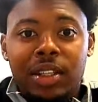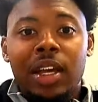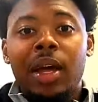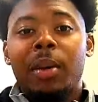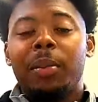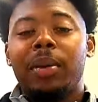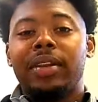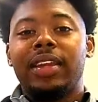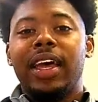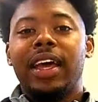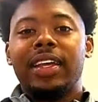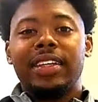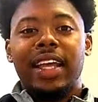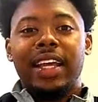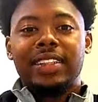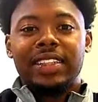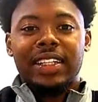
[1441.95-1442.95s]
But
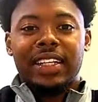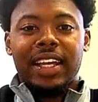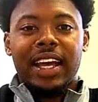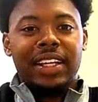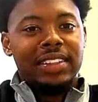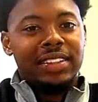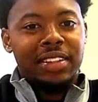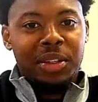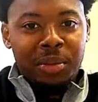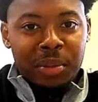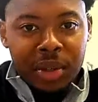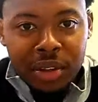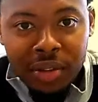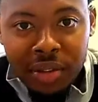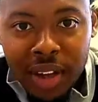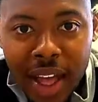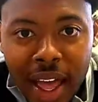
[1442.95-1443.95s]
that's the concept of
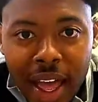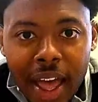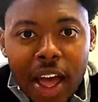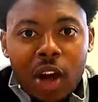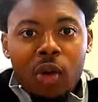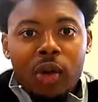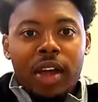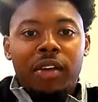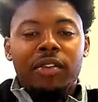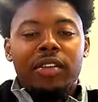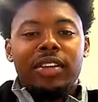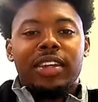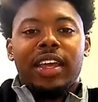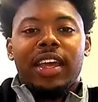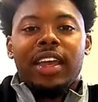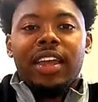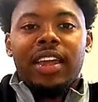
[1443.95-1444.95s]
how
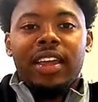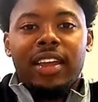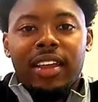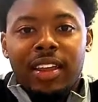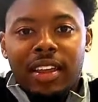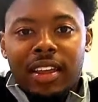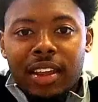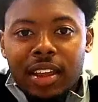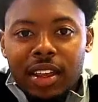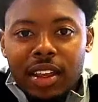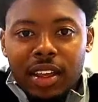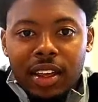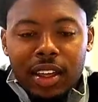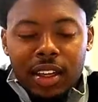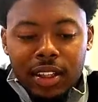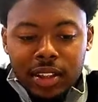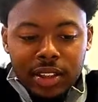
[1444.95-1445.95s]
everything
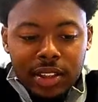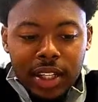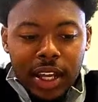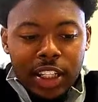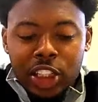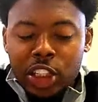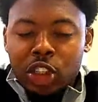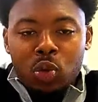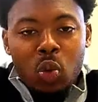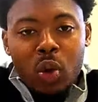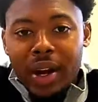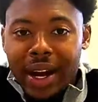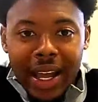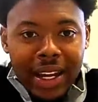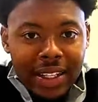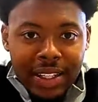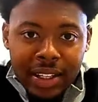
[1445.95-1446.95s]
is like just one
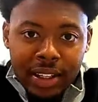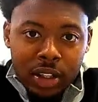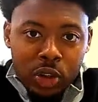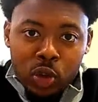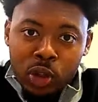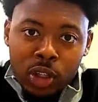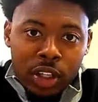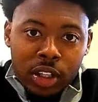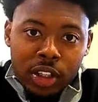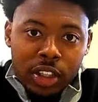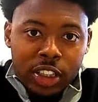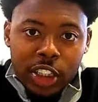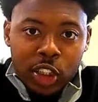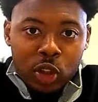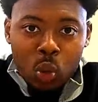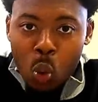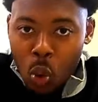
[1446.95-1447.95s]
idea. You're literally just
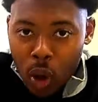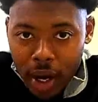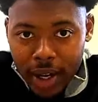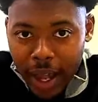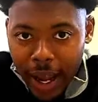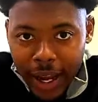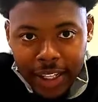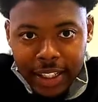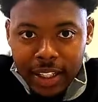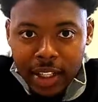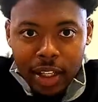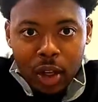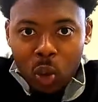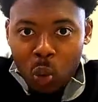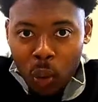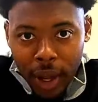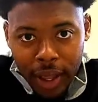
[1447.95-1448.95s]
one ideal
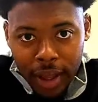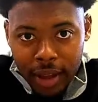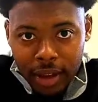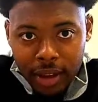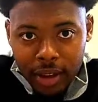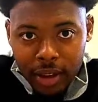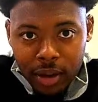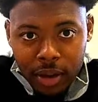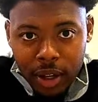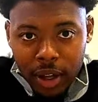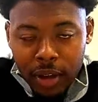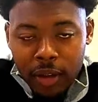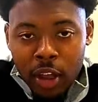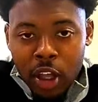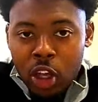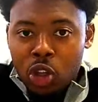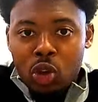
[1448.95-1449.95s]
away, okay?
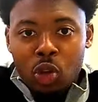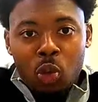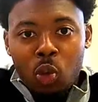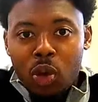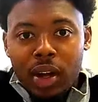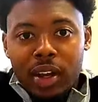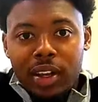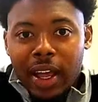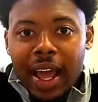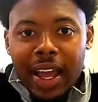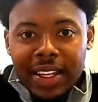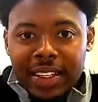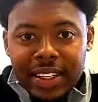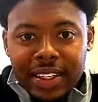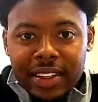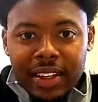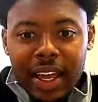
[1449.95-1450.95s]
You're one
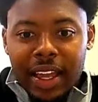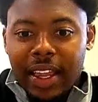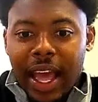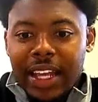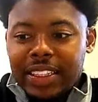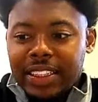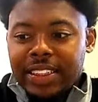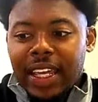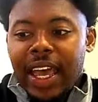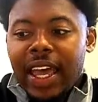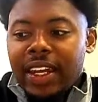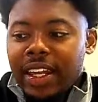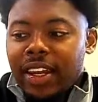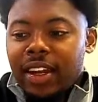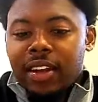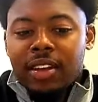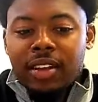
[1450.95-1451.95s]
idea. Like, I just had
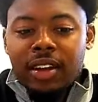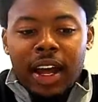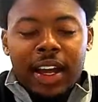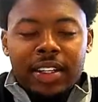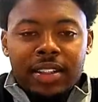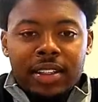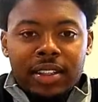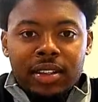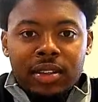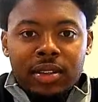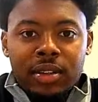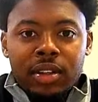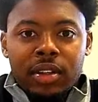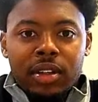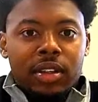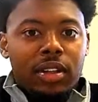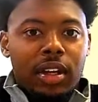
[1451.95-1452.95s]
that little idea
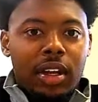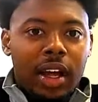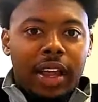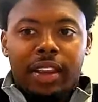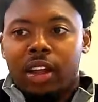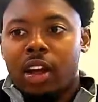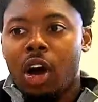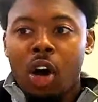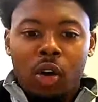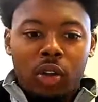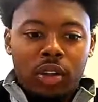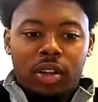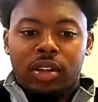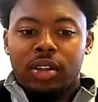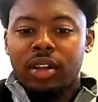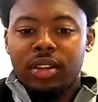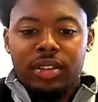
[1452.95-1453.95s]
out of all the
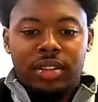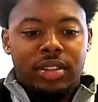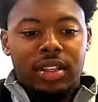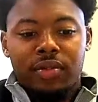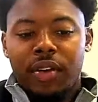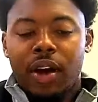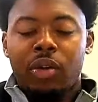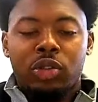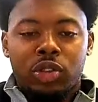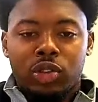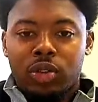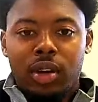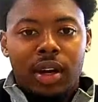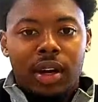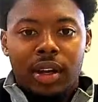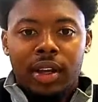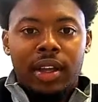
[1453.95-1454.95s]
other stuff I was
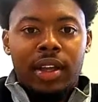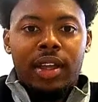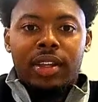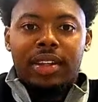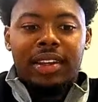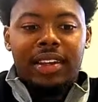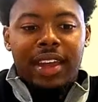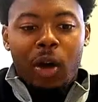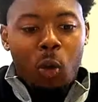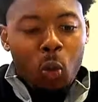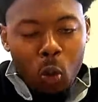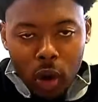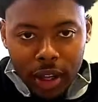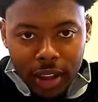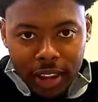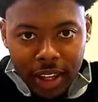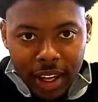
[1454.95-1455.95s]
trying. Then that
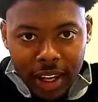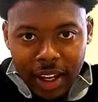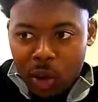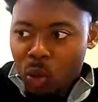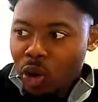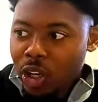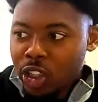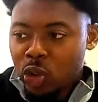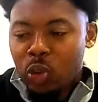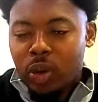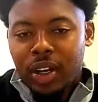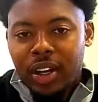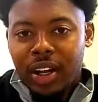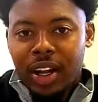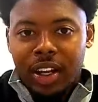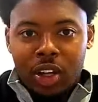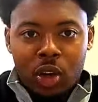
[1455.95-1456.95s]
one thing, that one
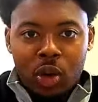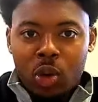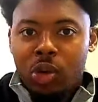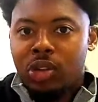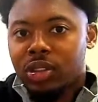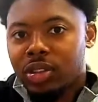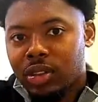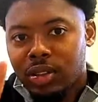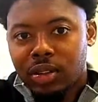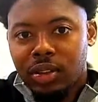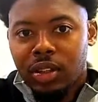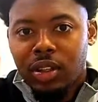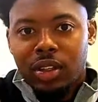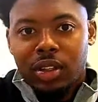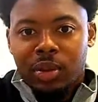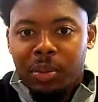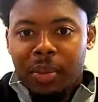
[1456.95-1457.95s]
$20 course
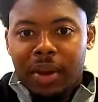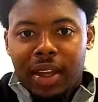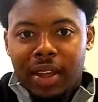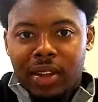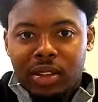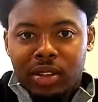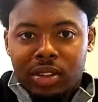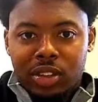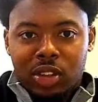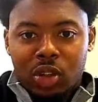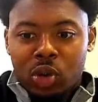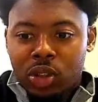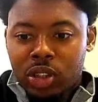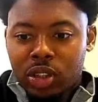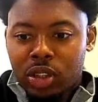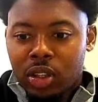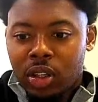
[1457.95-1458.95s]
made, so it's
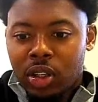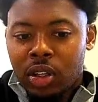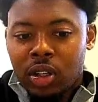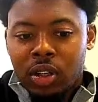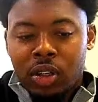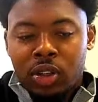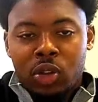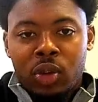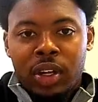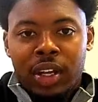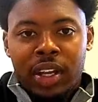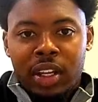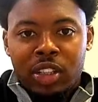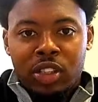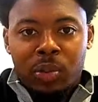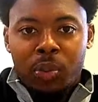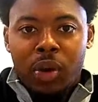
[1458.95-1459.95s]
a
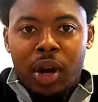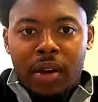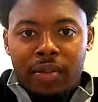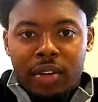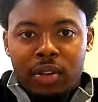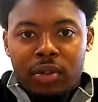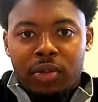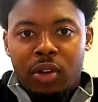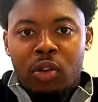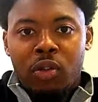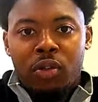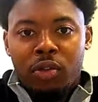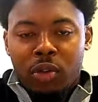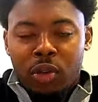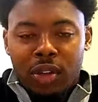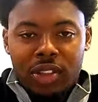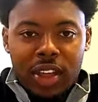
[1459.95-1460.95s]
profit of
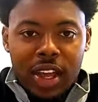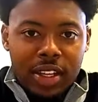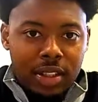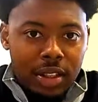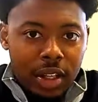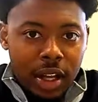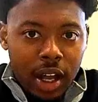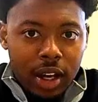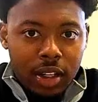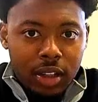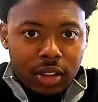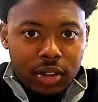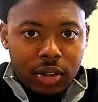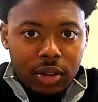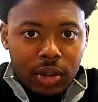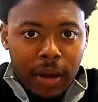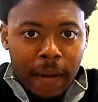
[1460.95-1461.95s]
over $4,000,
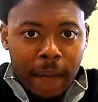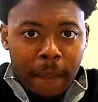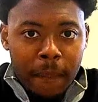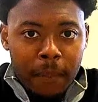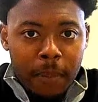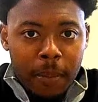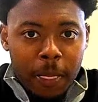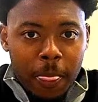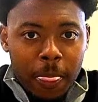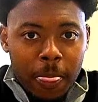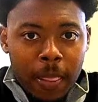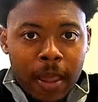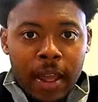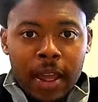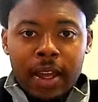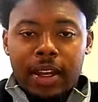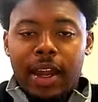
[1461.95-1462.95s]
okay?
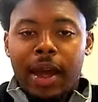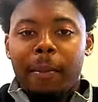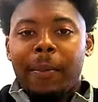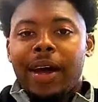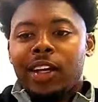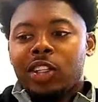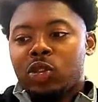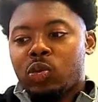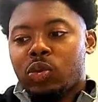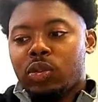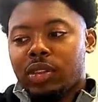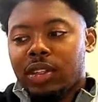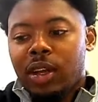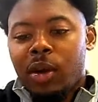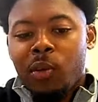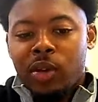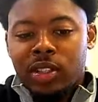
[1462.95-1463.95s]
Now, mind you, there
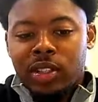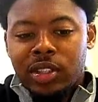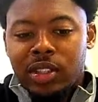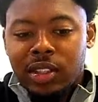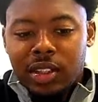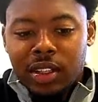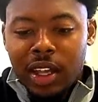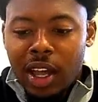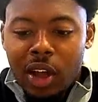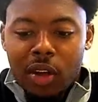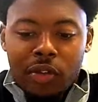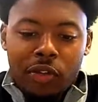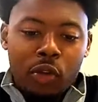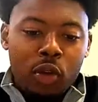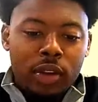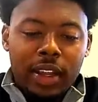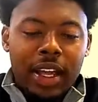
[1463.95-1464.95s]
wasn't
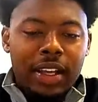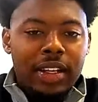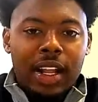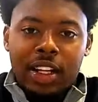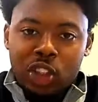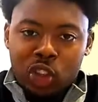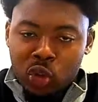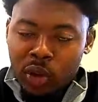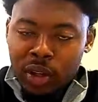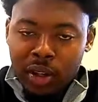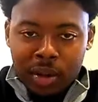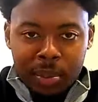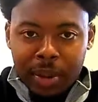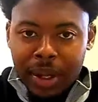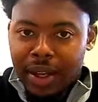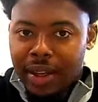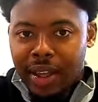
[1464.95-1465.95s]
$4,000 straight in the
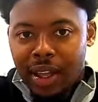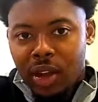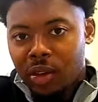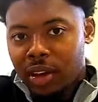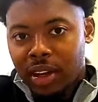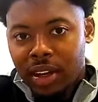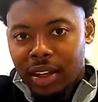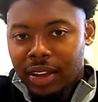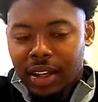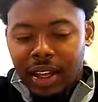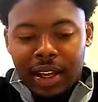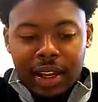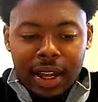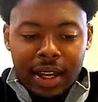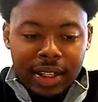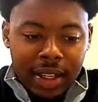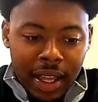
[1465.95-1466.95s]
bank account or anything
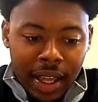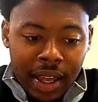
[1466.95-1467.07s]
like that.